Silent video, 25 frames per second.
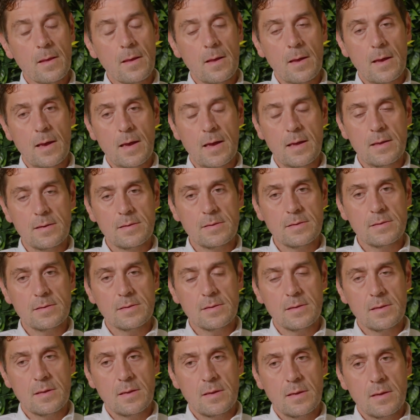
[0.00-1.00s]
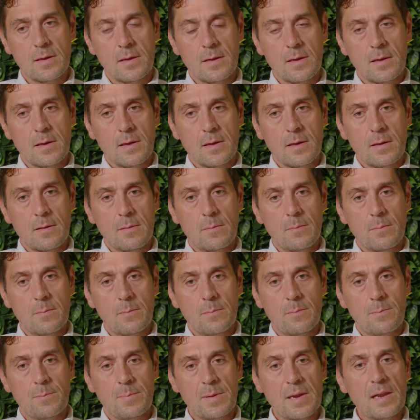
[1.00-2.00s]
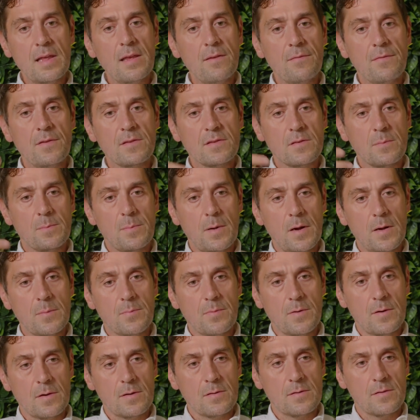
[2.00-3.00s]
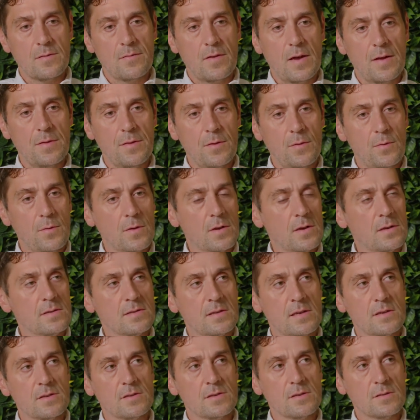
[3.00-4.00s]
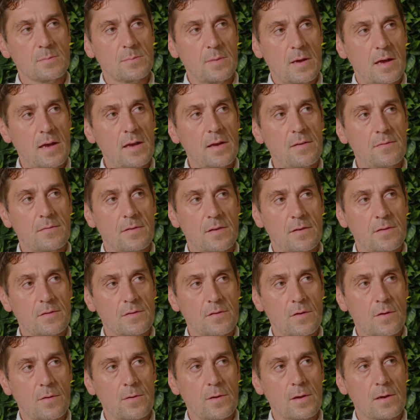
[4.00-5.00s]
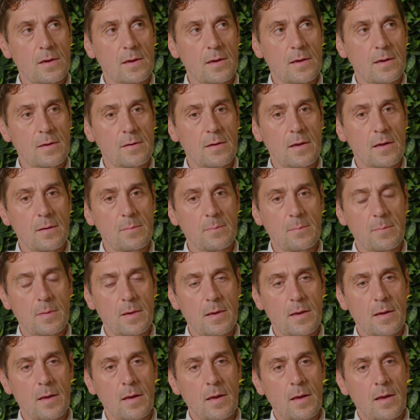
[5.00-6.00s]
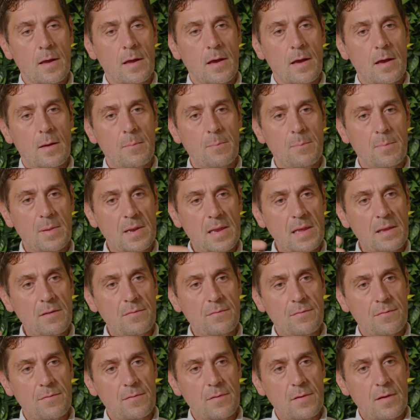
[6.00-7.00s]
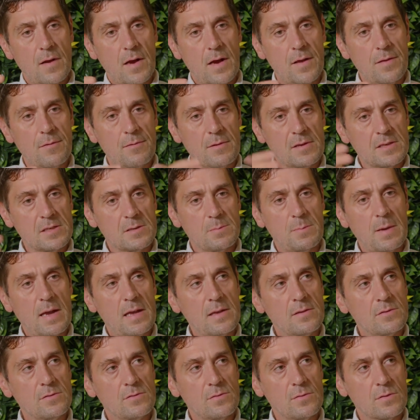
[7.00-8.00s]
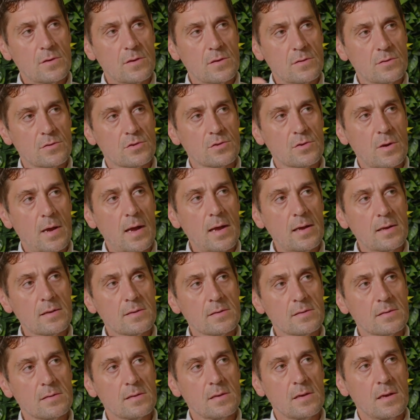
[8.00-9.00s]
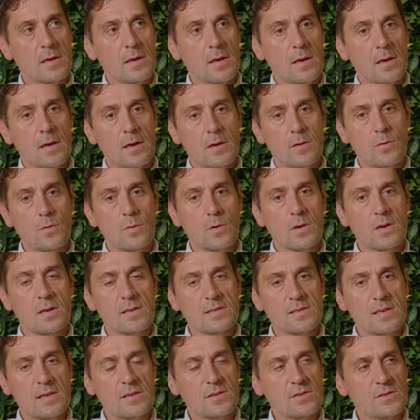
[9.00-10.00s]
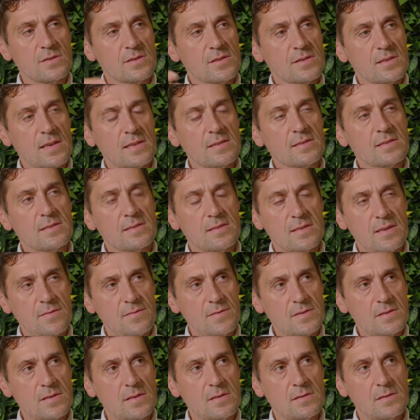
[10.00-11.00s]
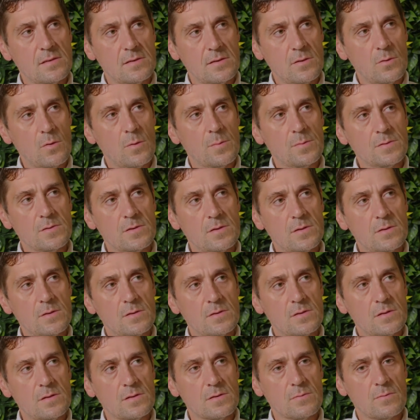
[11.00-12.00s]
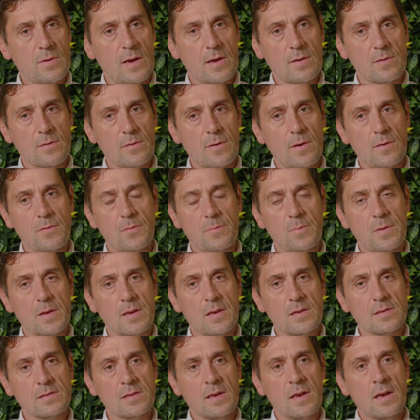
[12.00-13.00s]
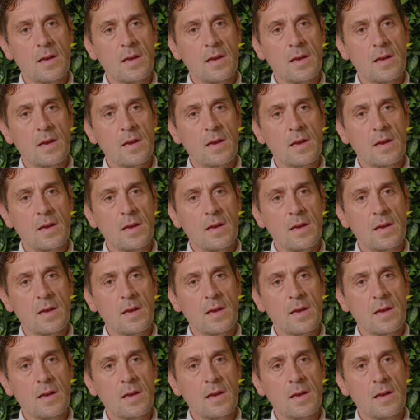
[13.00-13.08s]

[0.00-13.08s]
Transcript: And belief is a byproduct of how the organisation has behaved historically. And belief either expands or contracts an organisation's sensitivity to new opportunities around growth, because